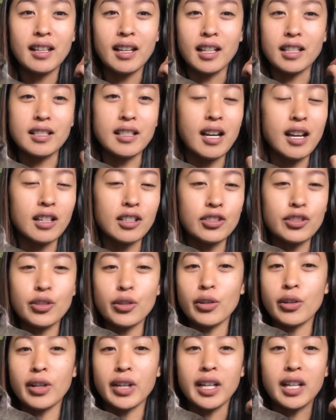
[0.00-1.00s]
a tug
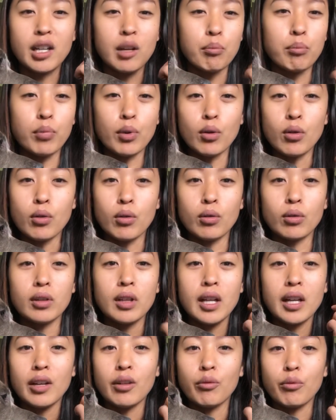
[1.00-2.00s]
toy, a ball,
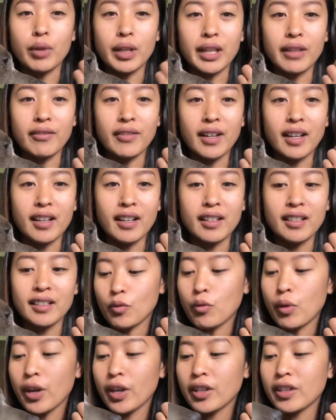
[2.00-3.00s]
whatever
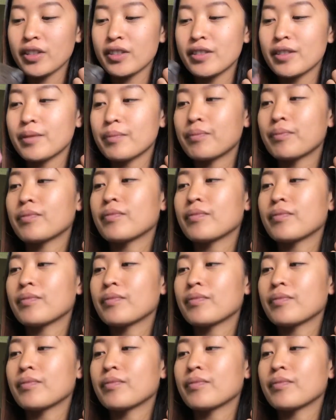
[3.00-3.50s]
works.